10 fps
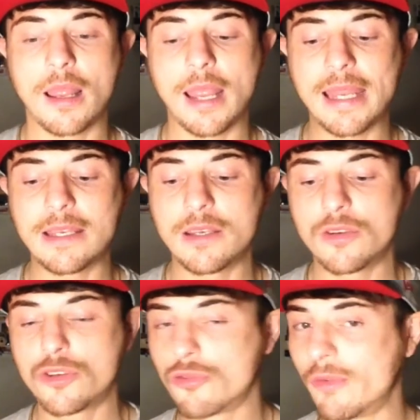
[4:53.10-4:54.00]

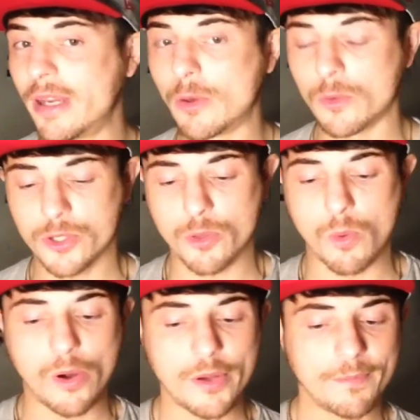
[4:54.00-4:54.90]
in Torino's
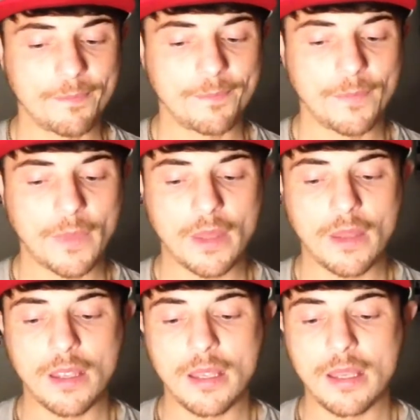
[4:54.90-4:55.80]
squad.
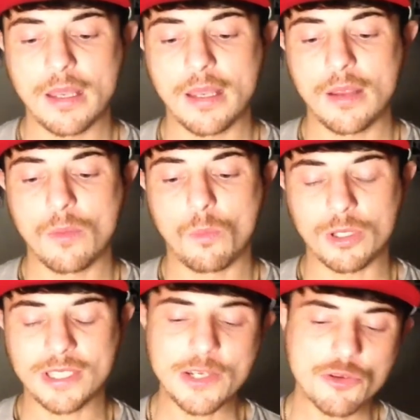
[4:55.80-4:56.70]

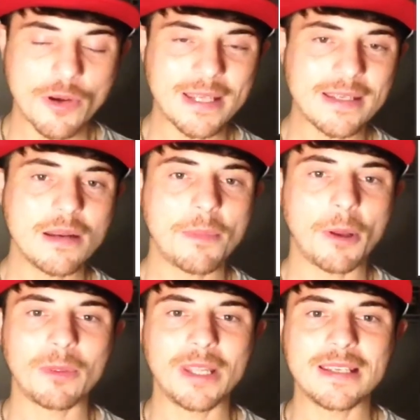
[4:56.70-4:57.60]
What's interesting
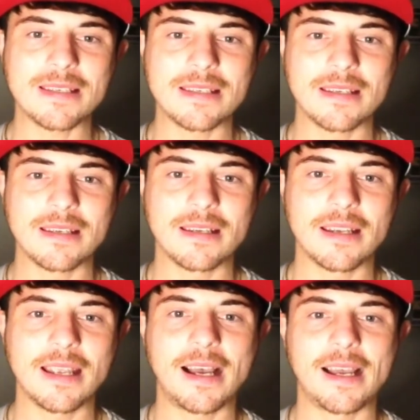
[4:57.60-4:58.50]
about this
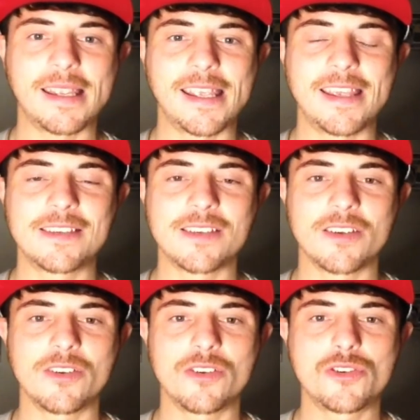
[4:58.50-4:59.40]
guy is
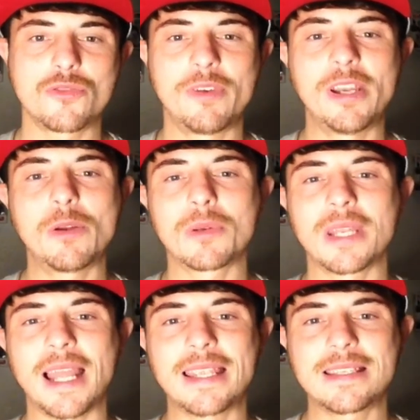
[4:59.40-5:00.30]
Torino
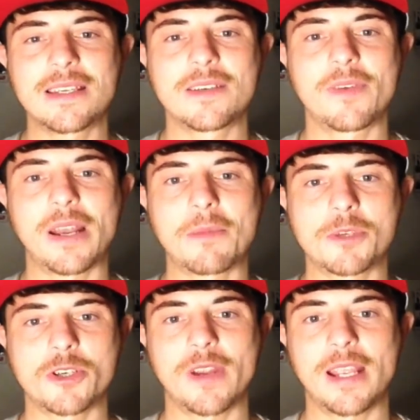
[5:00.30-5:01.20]
like to develop
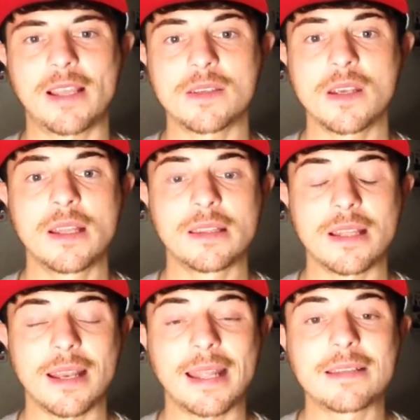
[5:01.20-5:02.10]
strikers.
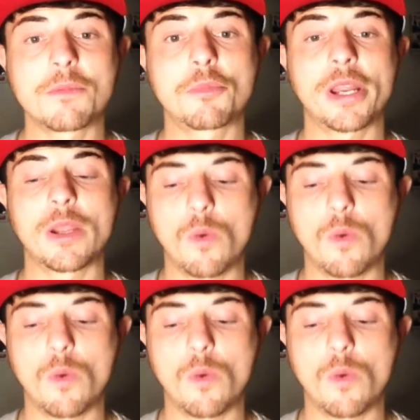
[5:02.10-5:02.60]
They like to bring